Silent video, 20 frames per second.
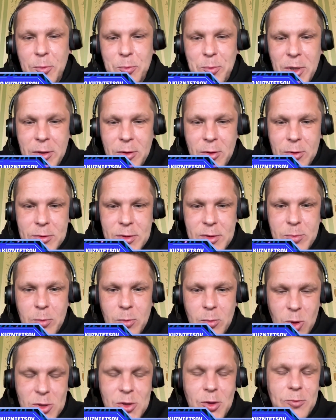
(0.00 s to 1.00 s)
because
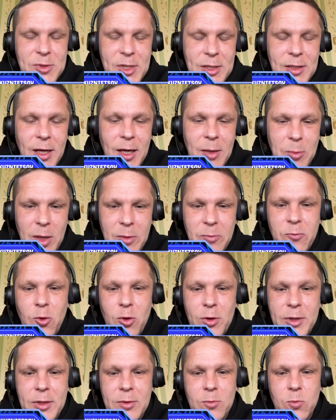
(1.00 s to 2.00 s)
most of the time I'm
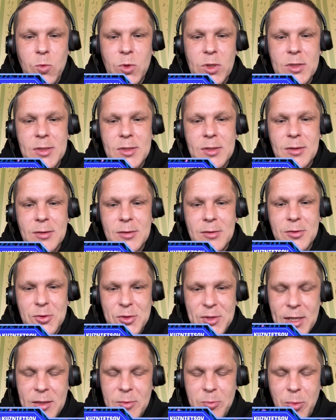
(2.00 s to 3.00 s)
working with
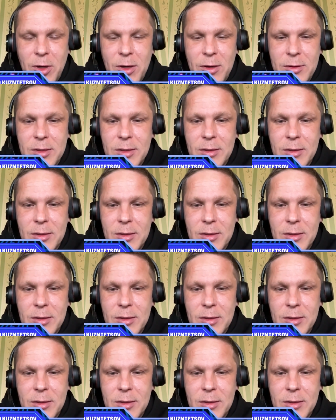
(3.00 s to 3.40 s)
that part.